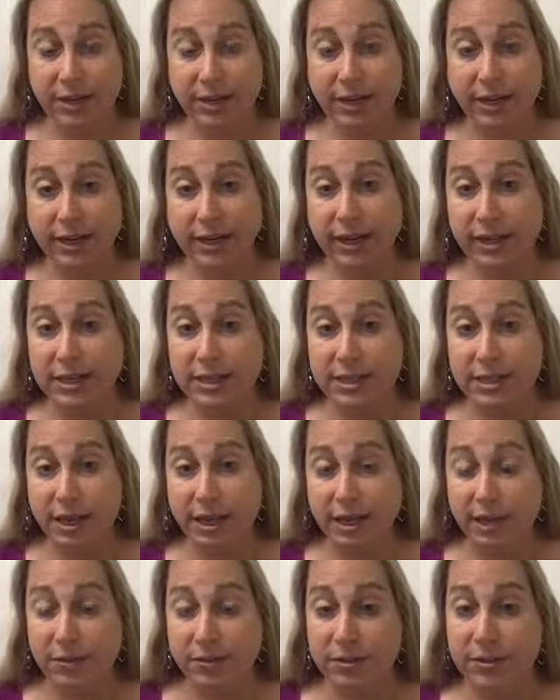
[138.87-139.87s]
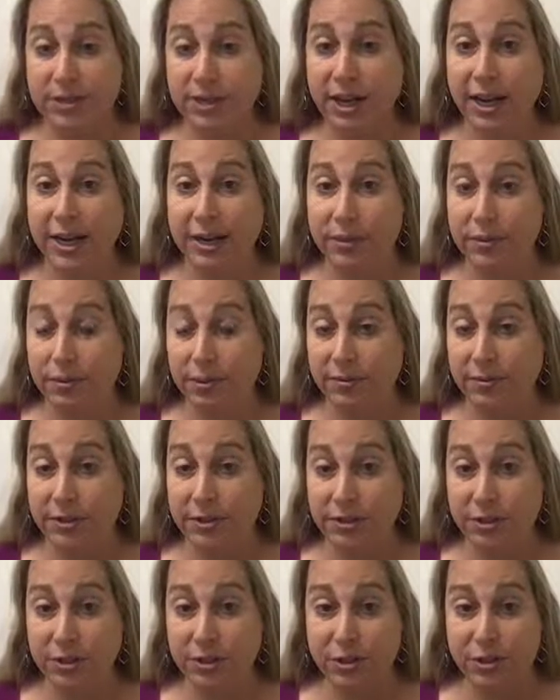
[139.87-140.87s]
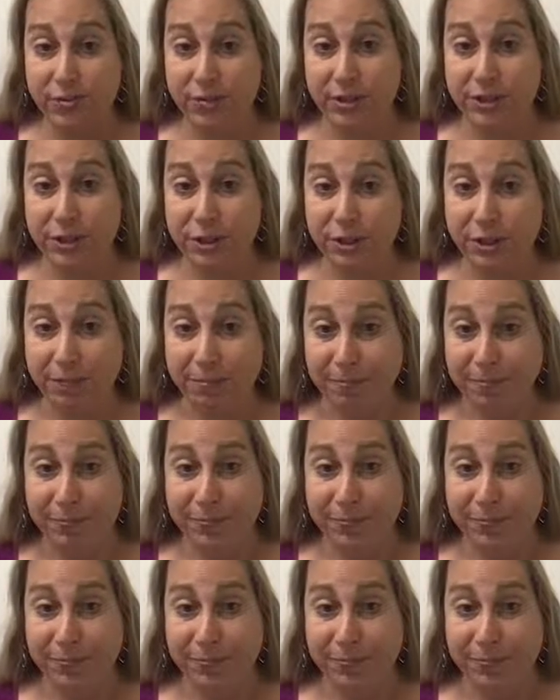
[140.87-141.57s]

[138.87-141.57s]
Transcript: I get a sine over sine, sort of a sinc function.